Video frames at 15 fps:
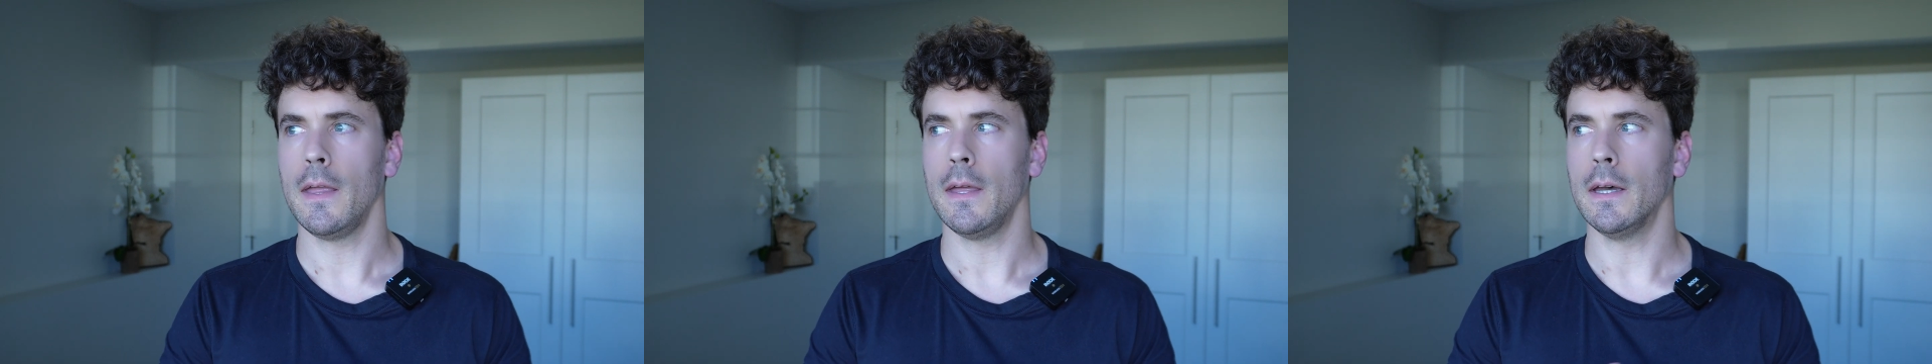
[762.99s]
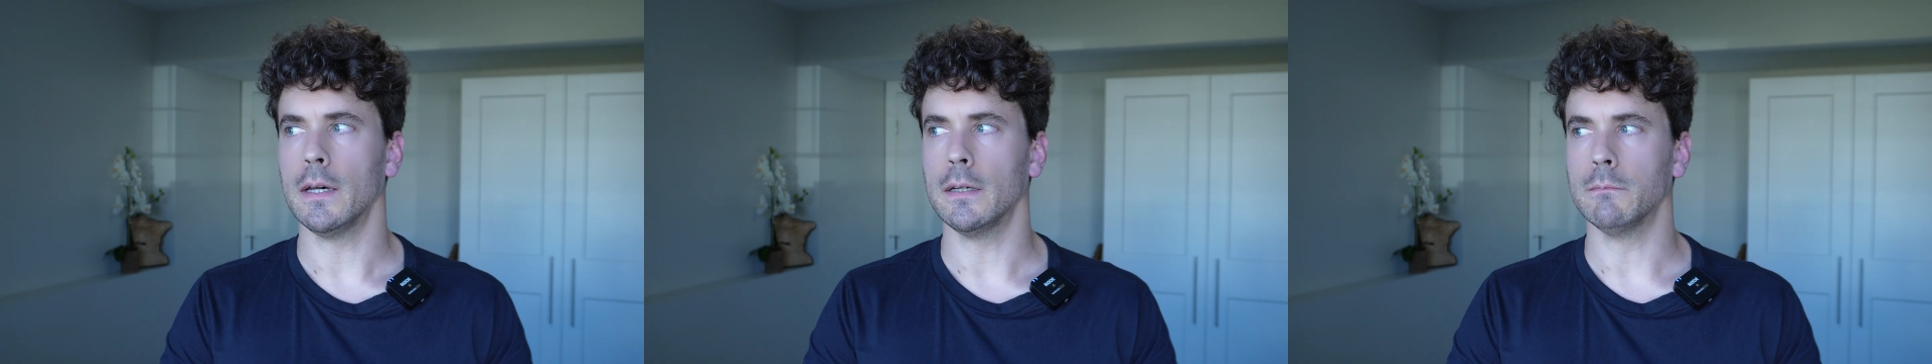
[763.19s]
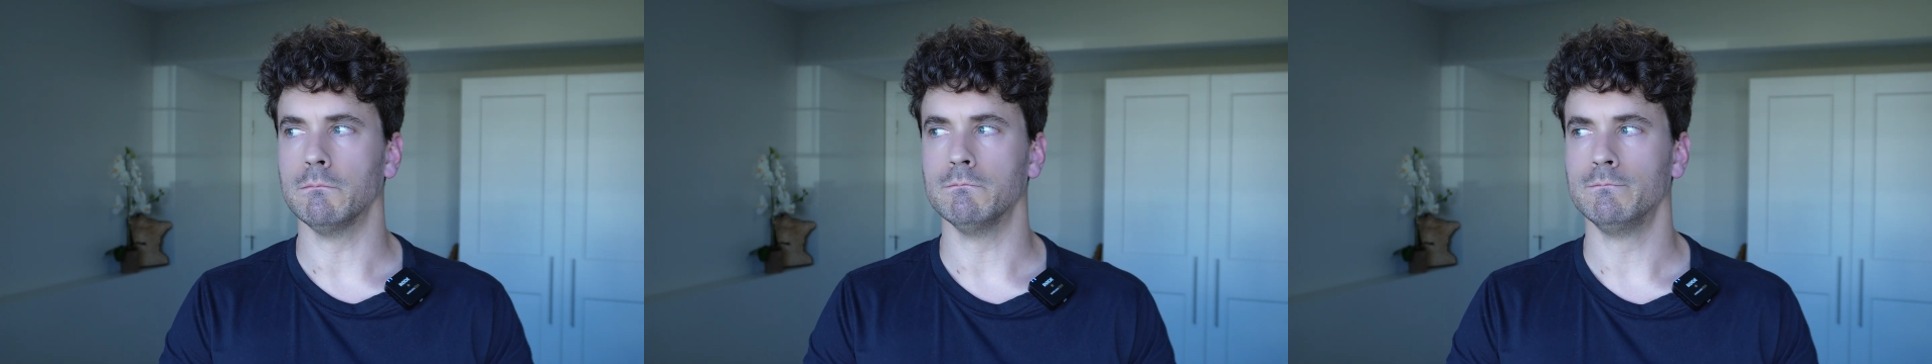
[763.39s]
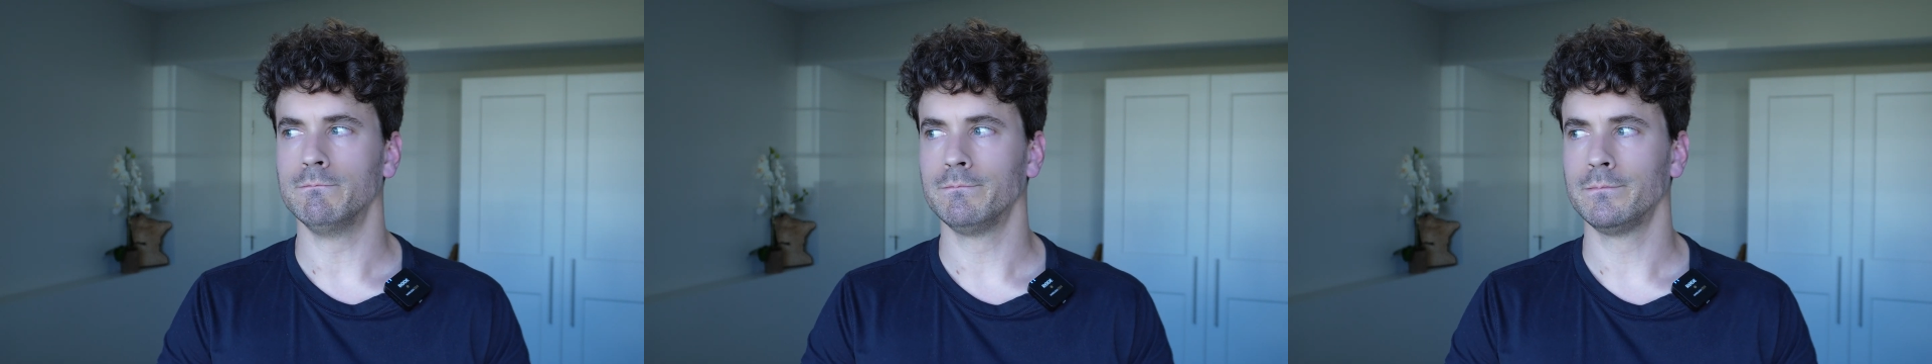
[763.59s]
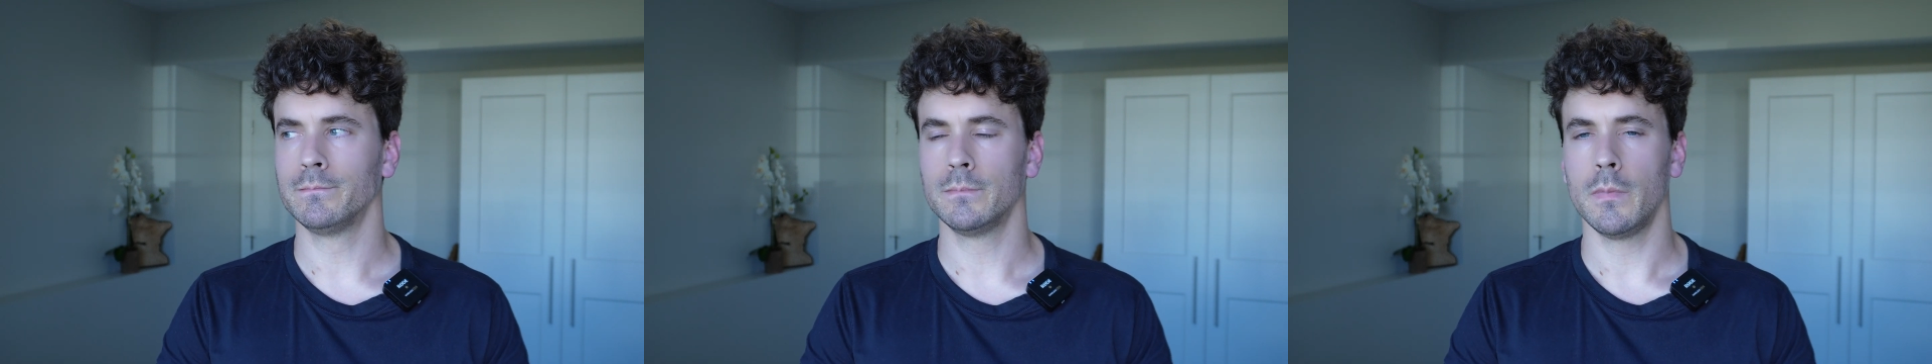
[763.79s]
Um,
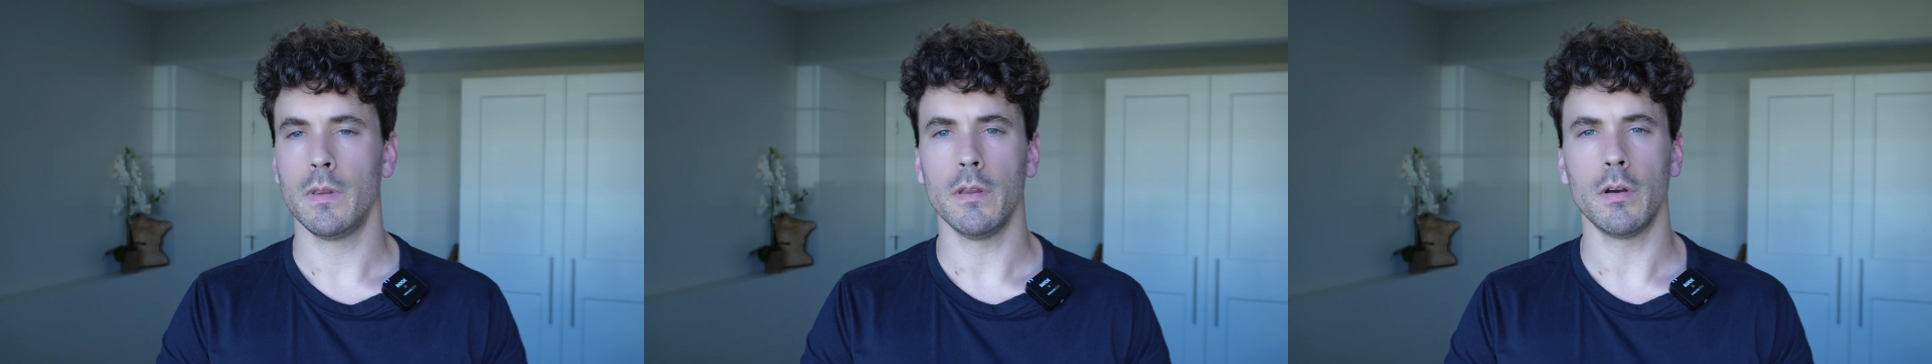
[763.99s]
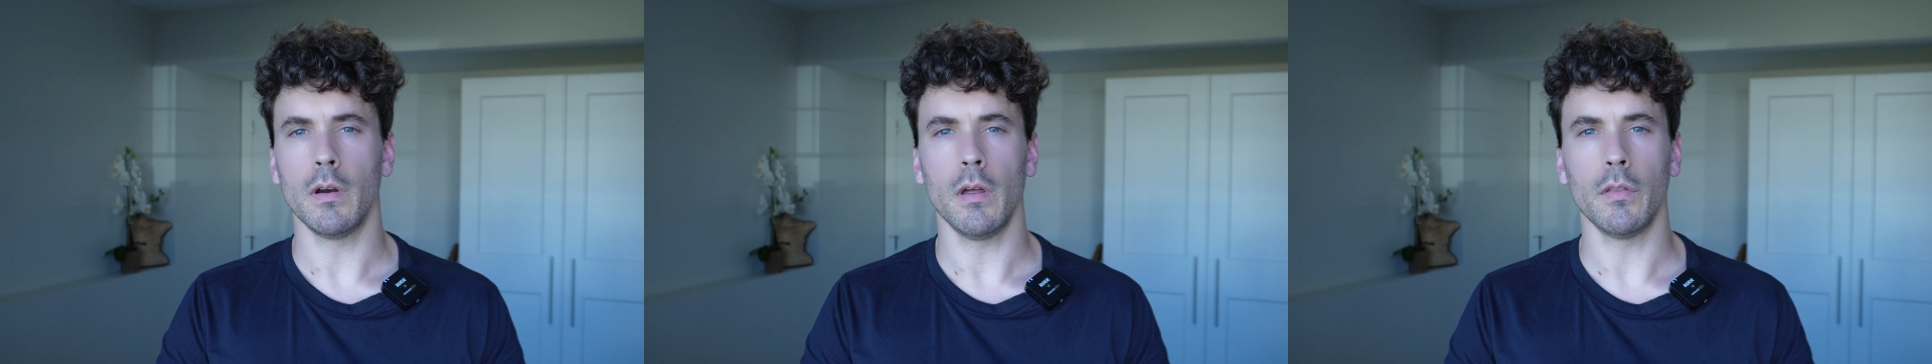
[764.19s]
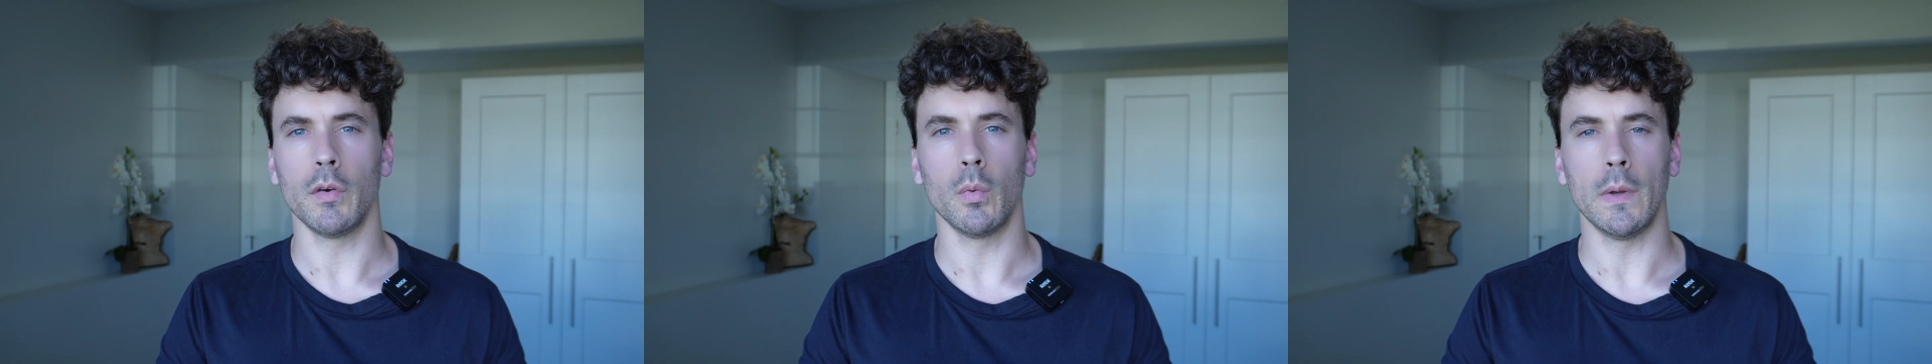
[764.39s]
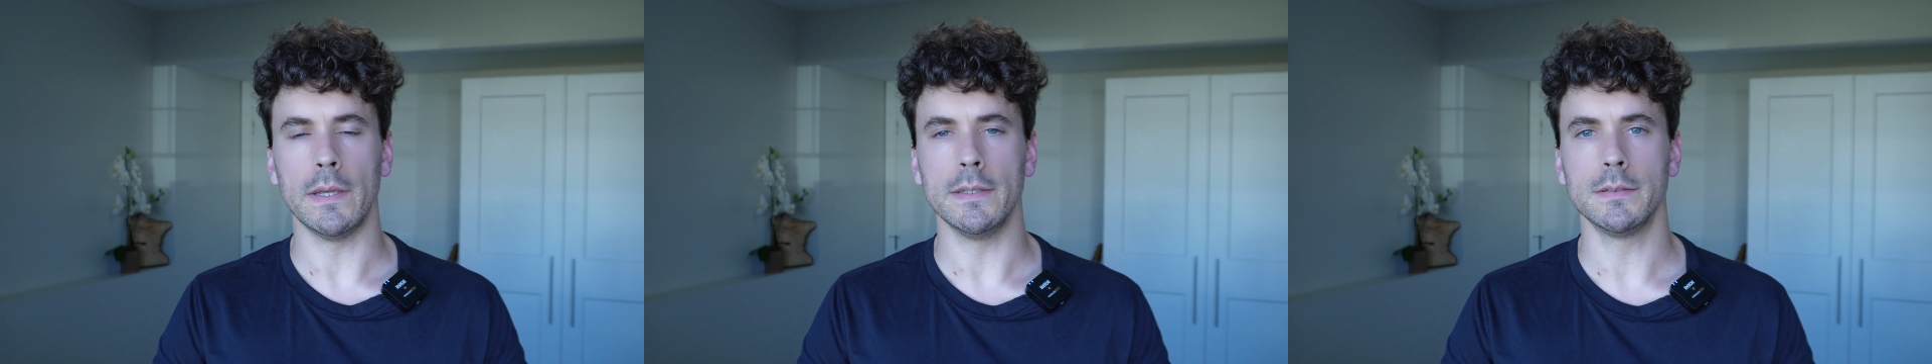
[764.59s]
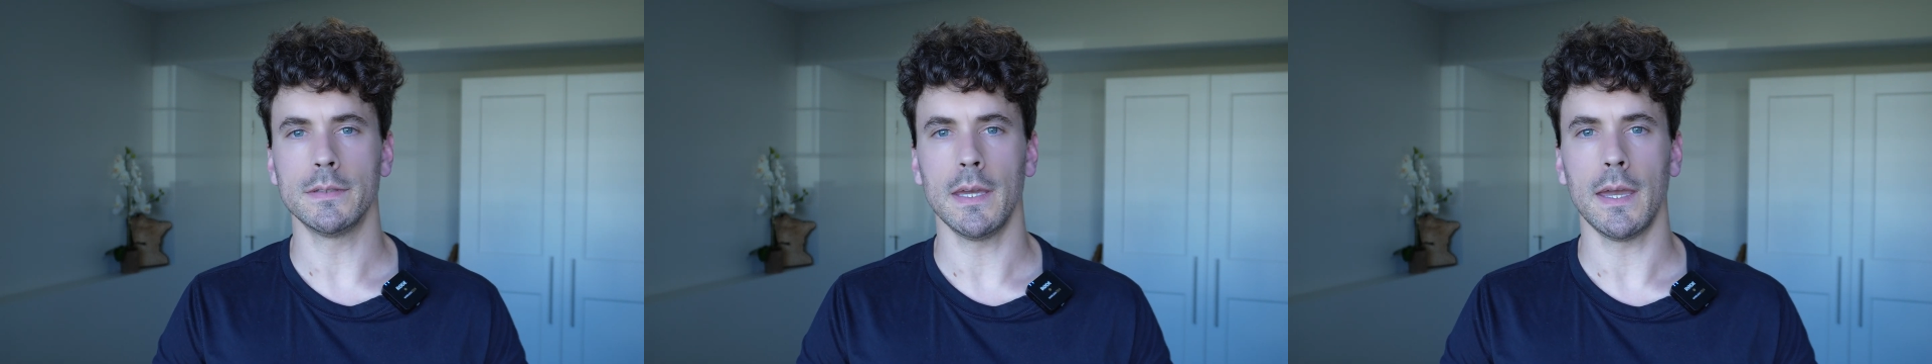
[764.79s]
there are other
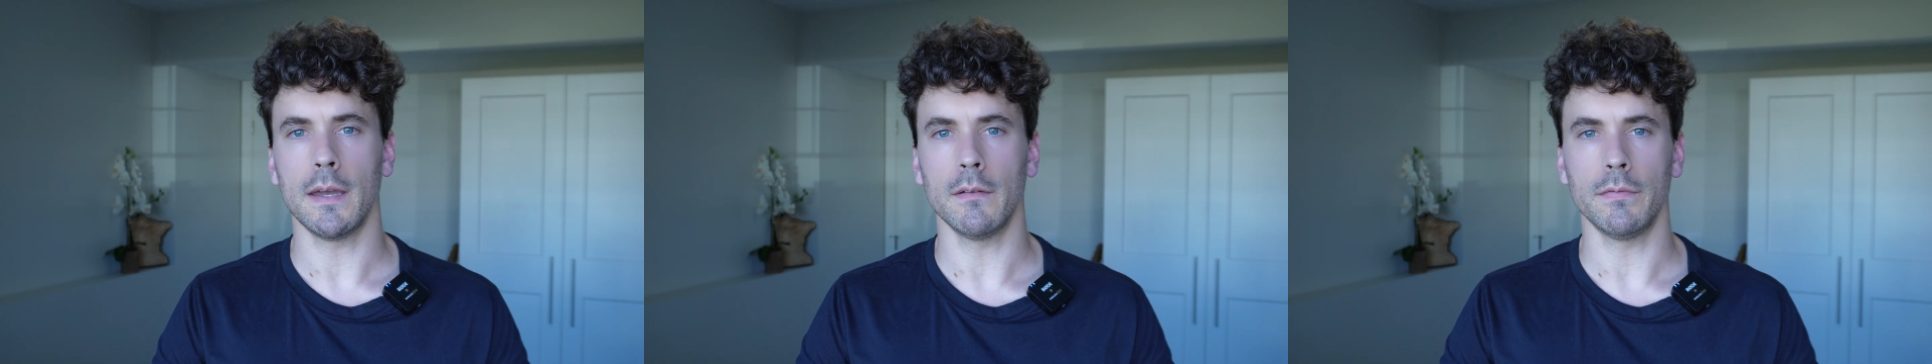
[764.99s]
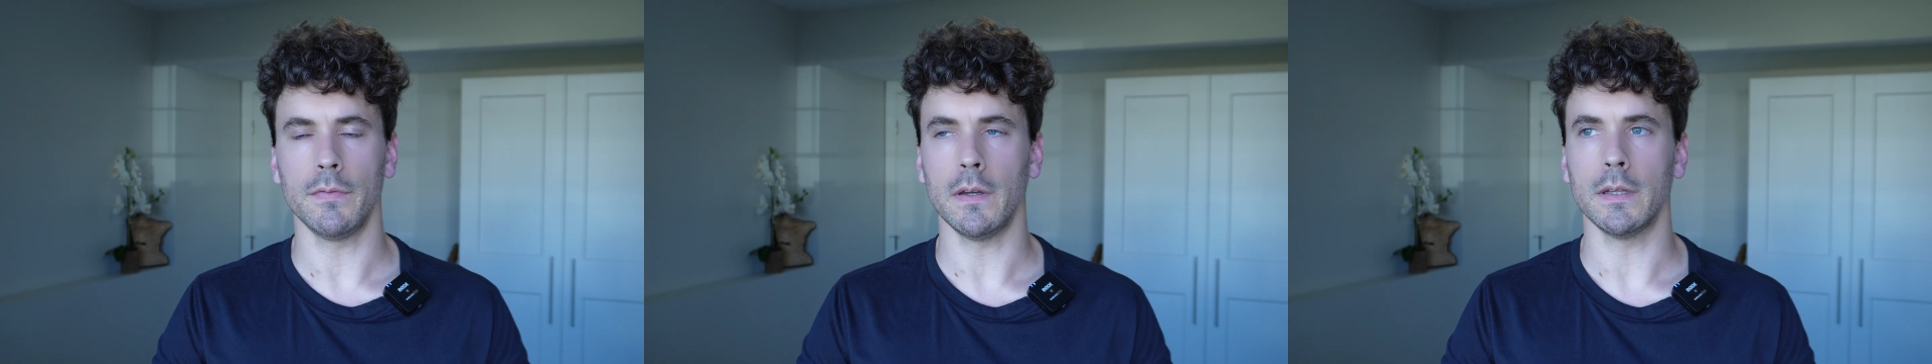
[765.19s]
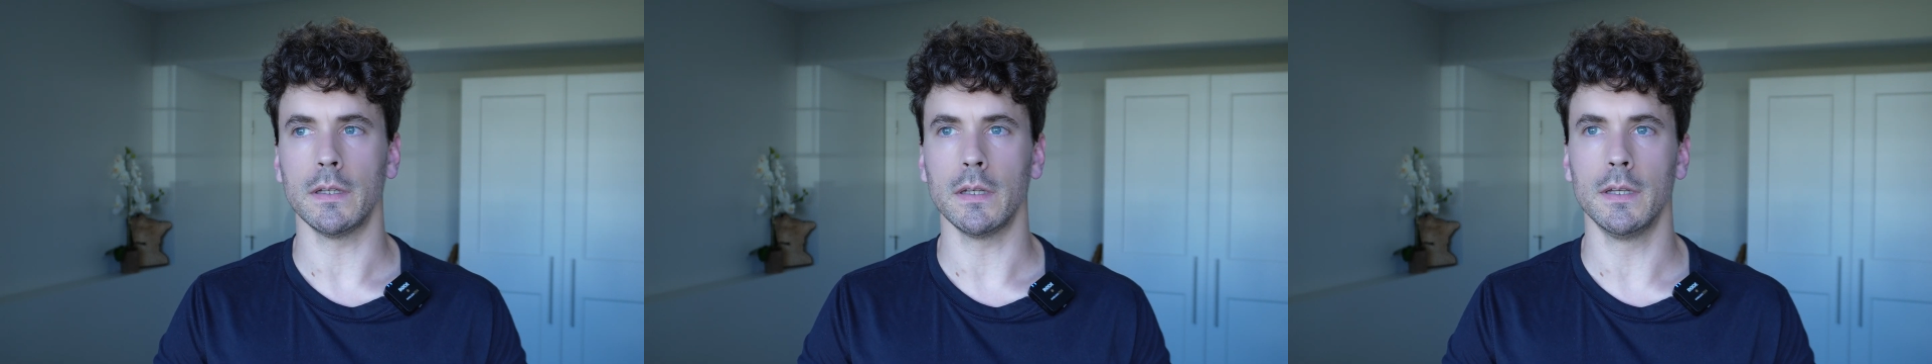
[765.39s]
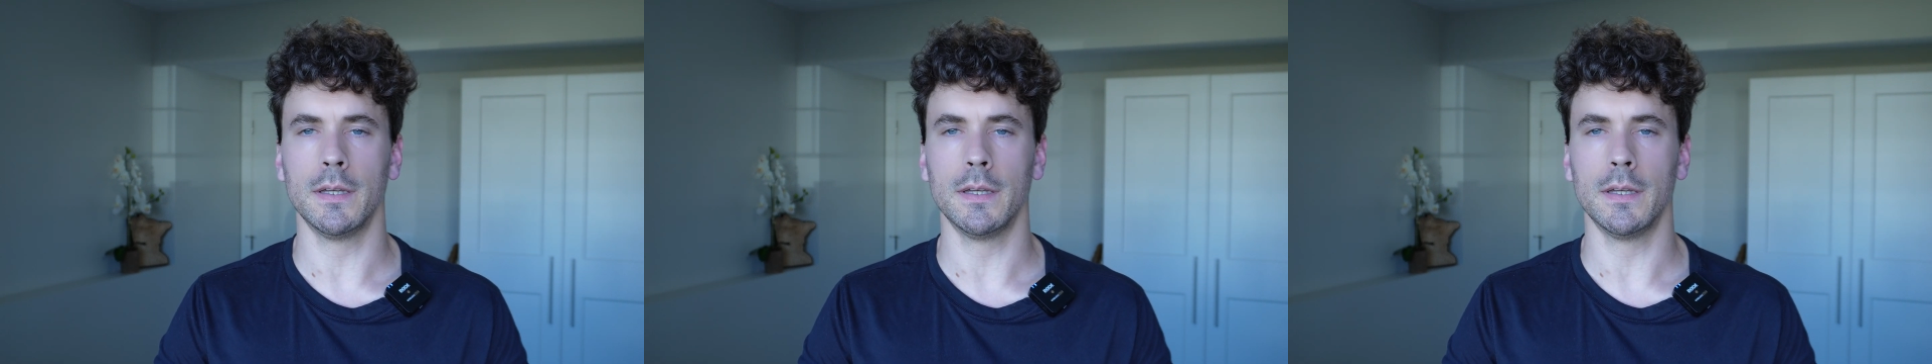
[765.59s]
ways to have fun.